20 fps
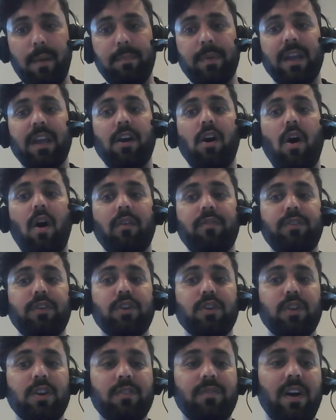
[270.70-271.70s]
of
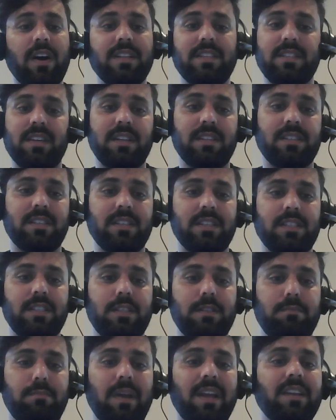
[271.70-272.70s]
unified
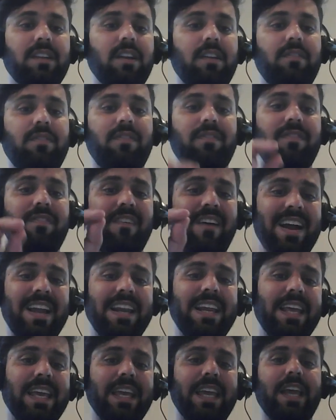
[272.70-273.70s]
sciences, patent
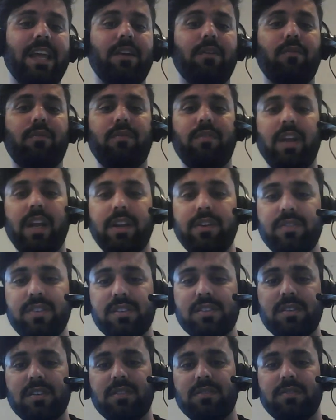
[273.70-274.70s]
filing in
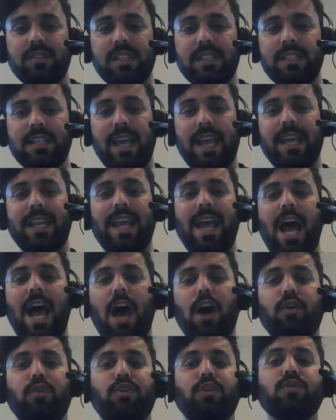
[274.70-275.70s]
various countries, and
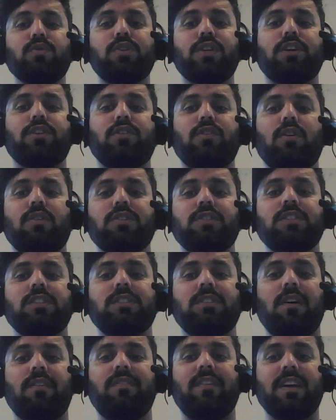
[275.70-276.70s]
how new technologies
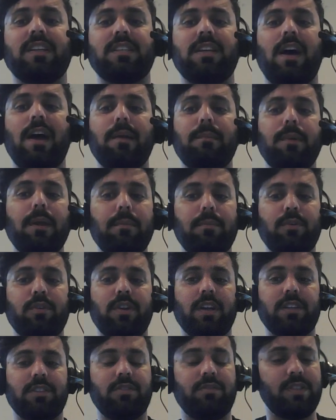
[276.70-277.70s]
affects IP
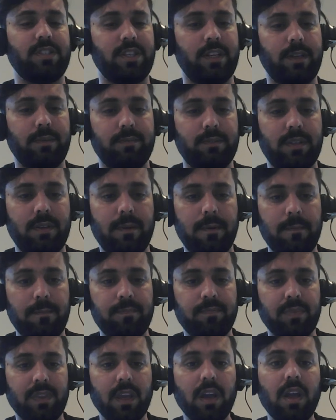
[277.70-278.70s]
protection regimes.
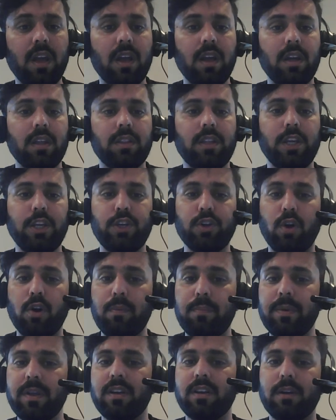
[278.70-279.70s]
The
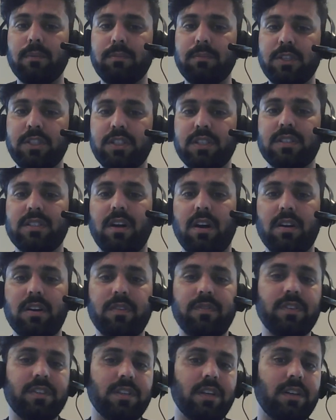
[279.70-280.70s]
European Commission's
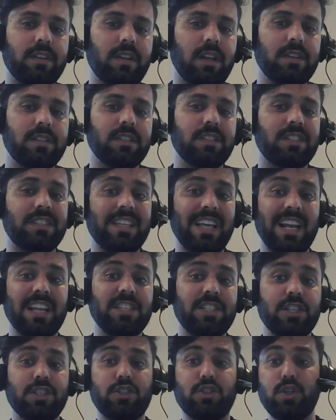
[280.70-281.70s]
Artificial Intelligence
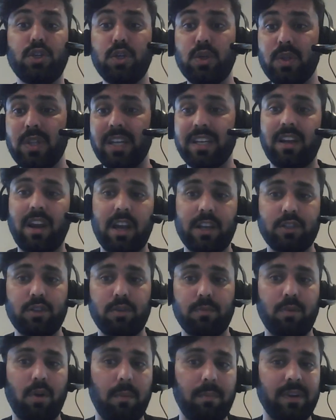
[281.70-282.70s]
Challenges to the Intellectual
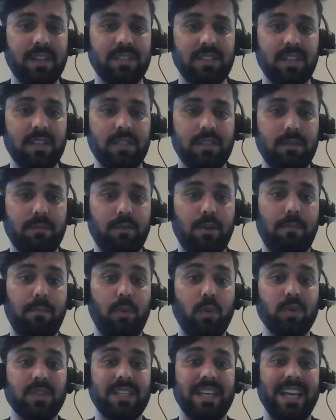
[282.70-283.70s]
Property System
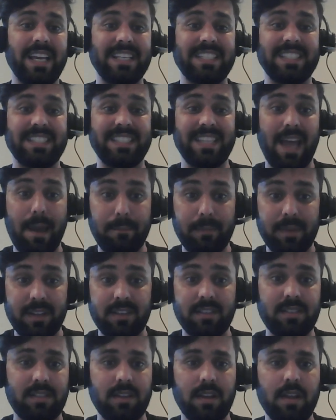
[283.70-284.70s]
reports
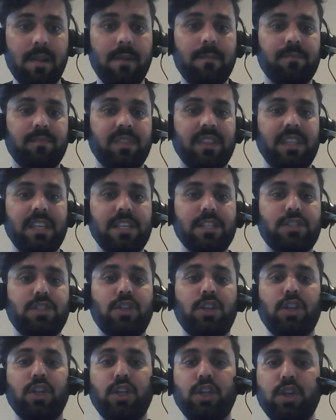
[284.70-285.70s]
examines these
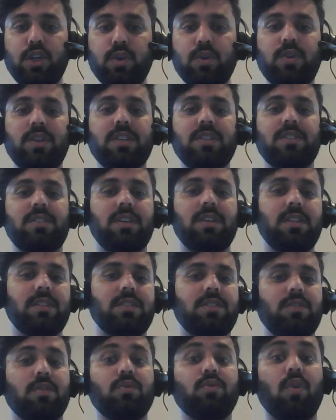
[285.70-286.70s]
new
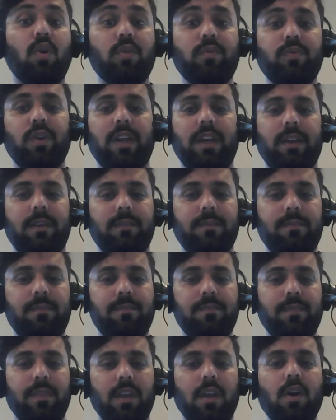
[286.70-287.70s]
concerns thoughtfully.
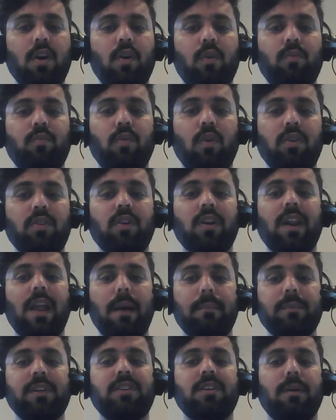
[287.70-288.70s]
Warner
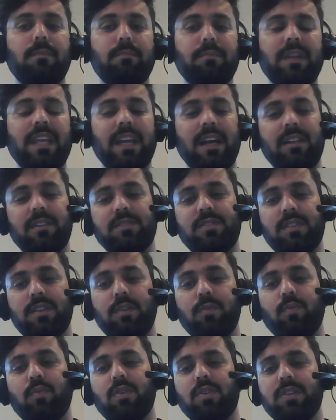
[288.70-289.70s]
Lambert Company LC
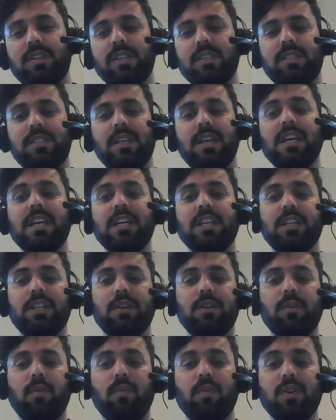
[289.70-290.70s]

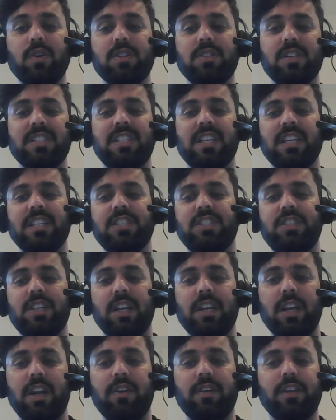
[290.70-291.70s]
versus
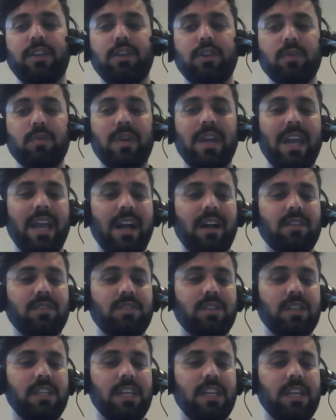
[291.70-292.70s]
Generic UK
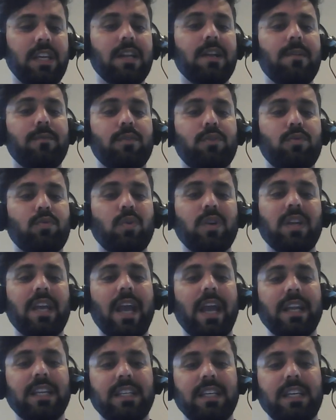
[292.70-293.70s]
Ltd
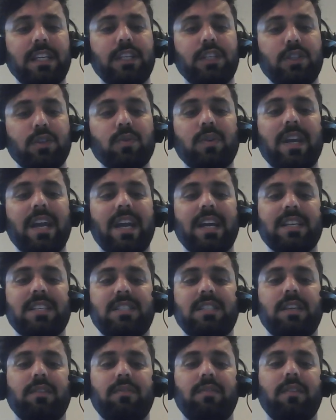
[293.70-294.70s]
2018
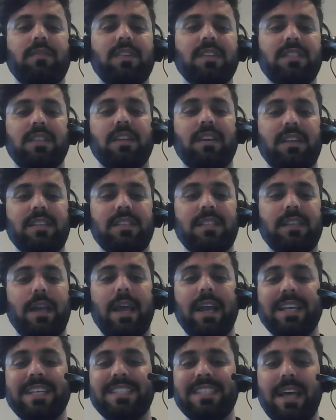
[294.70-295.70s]
UKSC 56
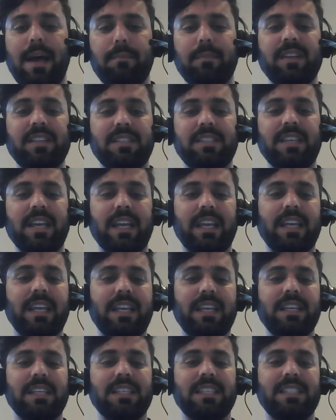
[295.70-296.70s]
examined
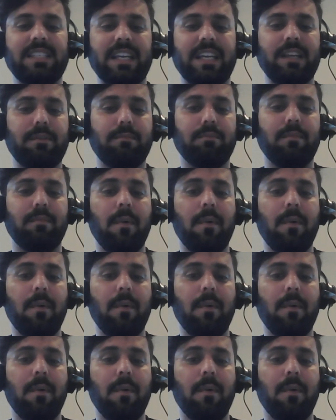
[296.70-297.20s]
second